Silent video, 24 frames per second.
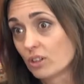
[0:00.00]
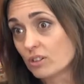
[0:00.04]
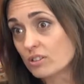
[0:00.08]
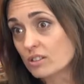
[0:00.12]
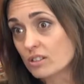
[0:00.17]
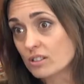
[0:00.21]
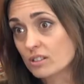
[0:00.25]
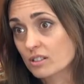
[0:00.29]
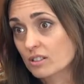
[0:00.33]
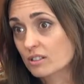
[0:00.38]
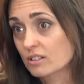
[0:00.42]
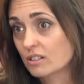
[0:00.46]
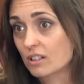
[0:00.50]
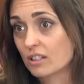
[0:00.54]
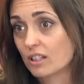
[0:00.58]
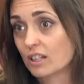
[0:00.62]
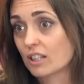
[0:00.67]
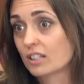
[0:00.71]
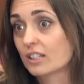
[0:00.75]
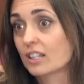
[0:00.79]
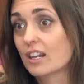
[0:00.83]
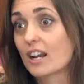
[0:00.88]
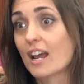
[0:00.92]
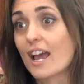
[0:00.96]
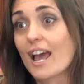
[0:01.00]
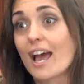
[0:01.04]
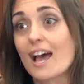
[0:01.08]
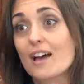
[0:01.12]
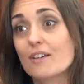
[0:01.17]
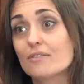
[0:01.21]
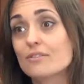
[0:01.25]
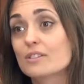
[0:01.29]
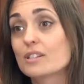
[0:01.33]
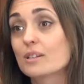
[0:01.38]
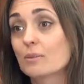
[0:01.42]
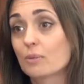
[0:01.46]
lost it, like that I
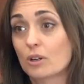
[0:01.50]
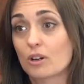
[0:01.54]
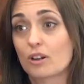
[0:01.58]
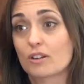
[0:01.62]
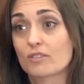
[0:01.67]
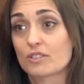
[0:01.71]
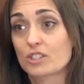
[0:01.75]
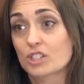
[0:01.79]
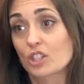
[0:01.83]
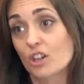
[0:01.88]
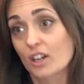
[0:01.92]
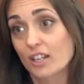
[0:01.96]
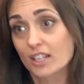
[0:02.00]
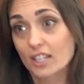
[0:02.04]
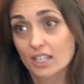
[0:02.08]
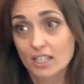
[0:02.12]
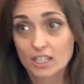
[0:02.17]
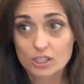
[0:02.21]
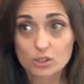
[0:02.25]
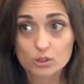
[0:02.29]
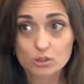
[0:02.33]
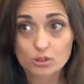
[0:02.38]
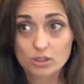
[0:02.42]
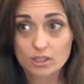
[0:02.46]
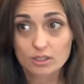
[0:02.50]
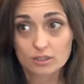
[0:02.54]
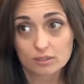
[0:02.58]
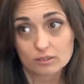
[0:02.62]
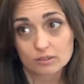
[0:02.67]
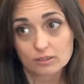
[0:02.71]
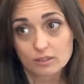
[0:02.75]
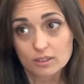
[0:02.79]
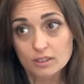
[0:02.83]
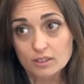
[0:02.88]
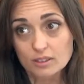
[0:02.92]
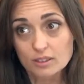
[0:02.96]
have some kind of psychiatric
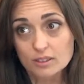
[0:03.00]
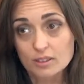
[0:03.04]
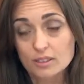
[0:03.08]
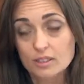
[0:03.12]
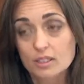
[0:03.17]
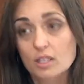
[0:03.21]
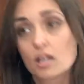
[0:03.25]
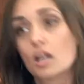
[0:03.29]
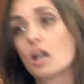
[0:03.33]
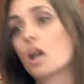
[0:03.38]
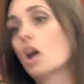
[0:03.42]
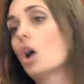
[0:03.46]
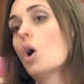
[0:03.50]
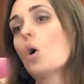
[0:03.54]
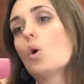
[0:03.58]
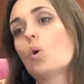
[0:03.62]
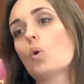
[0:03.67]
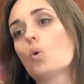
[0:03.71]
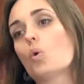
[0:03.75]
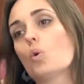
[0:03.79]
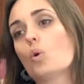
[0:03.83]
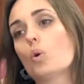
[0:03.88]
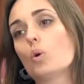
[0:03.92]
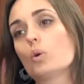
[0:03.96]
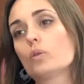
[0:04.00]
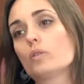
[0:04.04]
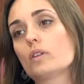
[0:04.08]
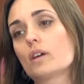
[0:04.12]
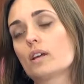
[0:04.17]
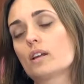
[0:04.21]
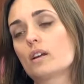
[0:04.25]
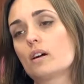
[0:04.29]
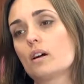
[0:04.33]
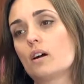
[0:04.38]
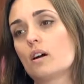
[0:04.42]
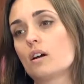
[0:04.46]
illness, or
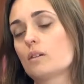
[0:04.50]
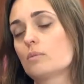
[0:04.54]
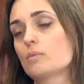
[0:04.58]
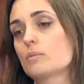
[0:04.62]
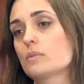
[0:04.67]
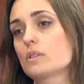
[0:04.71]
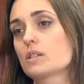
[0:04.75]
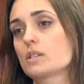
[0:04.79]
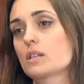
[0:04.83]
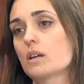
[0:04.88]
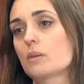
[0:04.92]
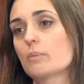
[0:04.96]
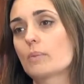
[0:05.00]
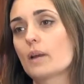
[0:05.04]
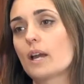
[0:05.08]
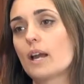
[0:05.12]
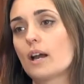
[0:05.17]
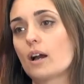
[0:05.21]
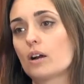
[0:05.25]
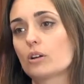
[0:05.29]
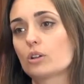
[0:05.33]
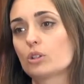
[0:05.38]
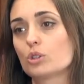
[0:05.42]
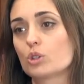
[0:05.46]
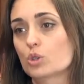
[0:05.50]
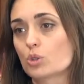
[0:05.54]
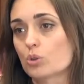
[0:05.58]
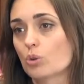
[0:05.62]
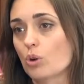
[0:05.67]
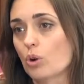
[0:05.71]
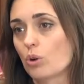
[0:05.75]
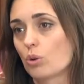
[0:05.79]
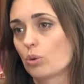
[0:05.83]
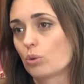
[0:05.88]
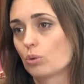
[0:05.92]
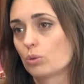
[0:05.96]
that I'm somehow
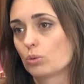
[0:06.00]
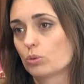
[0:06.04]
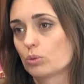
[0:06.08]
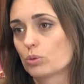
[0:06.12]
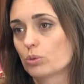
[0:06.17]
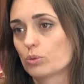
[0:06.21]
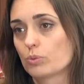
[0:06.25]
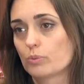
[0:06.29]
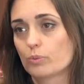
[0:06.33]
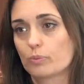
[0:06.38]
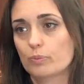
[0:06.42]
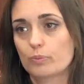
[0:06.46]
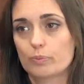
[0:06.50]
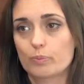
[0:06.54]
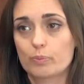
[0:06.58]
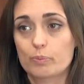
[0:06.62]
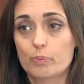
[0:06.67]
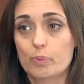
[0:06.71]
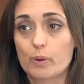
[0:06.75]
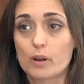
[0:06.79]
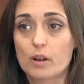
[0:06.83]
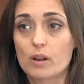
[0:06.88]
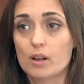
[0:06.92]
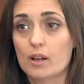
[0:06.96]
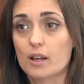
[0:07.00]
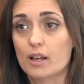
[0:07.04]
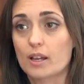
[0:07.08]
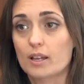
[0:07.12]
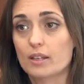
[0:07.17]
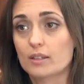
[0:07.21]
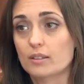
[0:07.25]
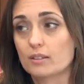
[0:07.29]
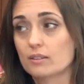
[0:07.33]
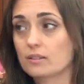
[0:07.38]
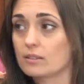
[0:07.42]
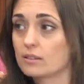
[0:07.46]
controlled
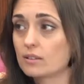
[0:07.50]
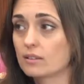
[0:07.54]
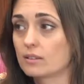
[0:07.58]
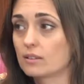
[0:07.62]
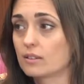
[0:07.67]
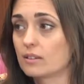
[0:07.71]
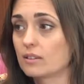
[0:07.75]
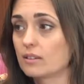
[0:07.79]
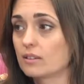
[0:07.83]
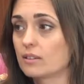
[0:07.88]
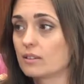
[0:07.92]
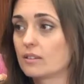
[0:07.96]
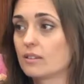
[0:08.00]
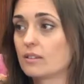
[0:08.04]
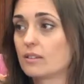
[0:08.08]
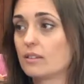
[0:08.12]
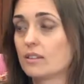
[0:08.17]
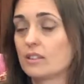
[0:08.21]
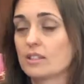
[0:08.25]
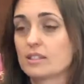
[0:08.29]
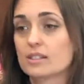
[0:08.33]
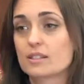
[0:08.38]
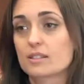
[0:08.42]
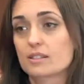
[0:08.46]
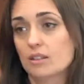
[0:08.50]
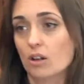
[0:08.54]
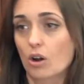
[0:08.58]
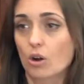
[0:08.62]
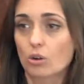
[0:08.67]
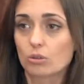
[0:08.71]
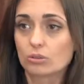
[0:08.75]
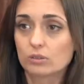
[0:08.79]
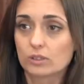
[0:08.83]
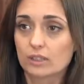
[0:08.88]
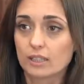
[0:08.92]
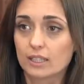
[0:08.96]
by this
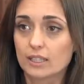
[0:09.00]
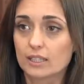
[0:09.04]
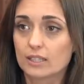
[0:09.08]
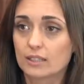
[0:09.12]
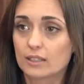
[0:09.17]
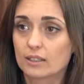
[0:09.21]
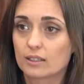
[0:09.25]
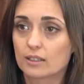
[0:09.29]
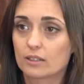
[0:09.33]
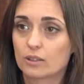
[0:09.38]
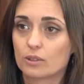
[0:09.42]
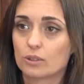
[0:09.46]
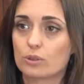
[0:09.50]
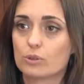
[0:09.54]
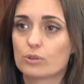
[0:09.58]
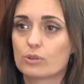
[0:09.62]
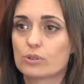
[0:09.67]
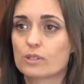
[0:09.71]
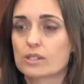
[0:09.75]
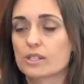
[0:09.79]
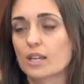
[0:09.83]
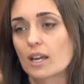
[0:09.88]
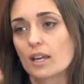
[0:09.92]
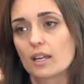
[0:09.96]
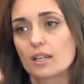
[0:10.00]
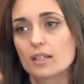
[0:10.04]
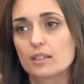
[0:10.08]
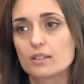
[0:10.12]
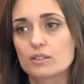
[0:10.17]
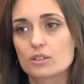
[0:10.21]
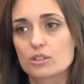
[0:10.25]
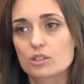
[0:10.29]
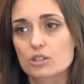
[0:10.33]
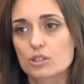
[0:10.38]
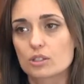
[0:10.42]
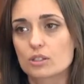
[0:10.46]
cult leader who's saying
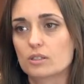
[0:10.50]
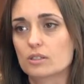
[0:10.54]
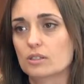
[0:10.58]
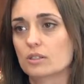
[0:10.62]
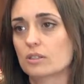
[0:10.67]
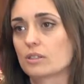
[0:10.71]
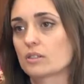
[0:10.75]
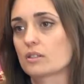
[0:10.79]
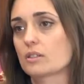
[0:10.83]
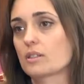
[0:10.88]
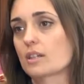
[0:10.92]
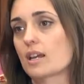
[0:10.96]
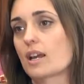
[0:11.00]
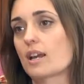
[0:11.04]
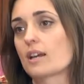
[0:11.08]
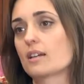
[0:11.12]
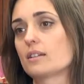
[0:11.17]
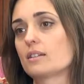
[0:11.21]
he's Jesus.